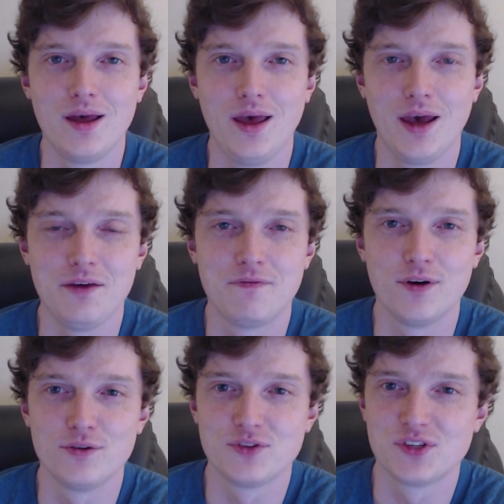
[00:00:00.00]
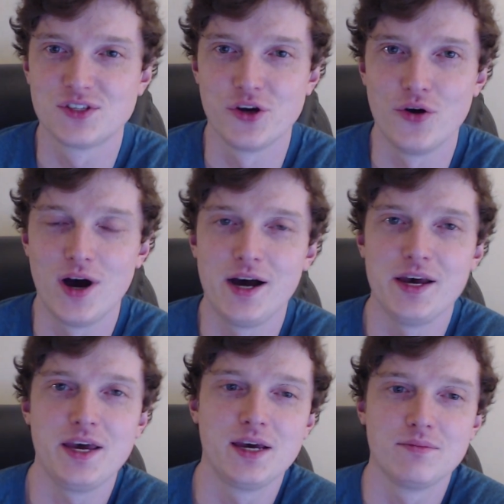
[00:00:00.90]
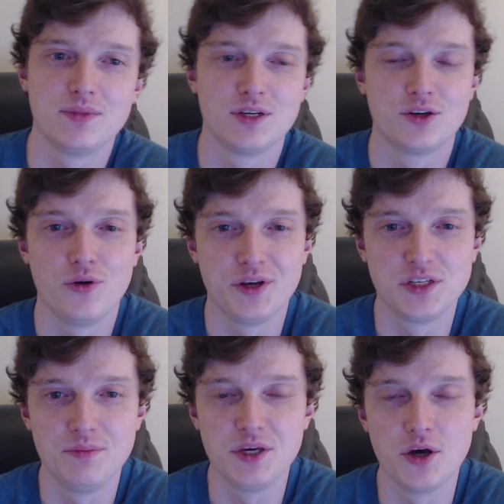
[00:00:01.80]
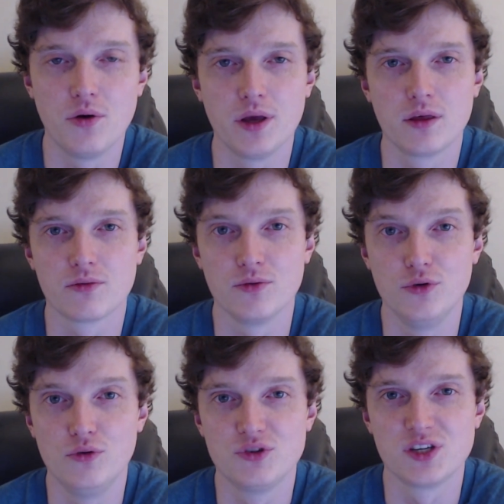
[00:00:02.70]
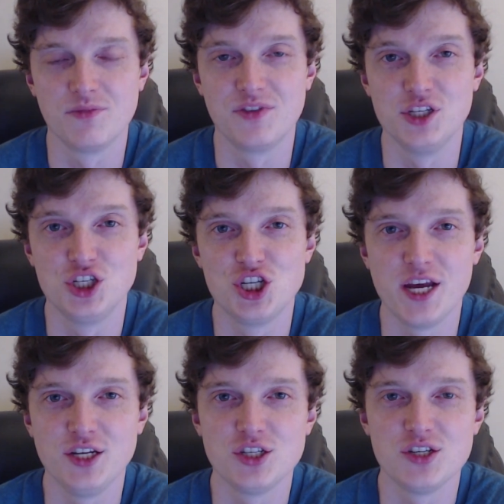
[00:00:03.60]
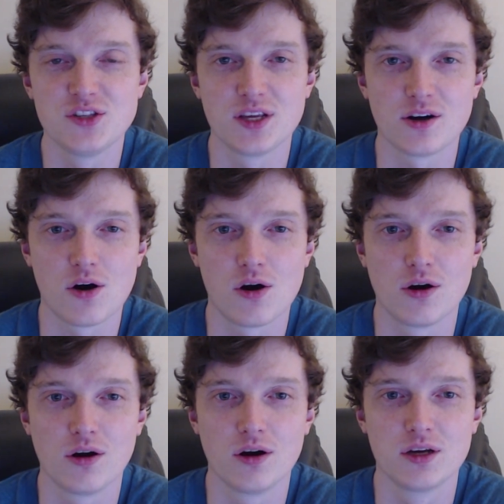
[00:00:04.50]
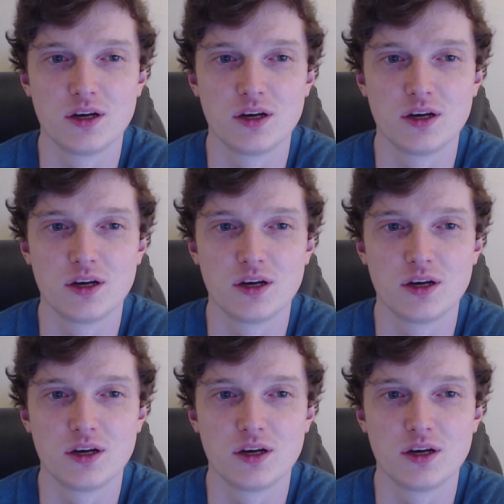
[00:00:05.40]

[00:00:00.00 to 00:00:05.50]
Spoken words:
Hey folks, so I am going to be going through some of the changes that are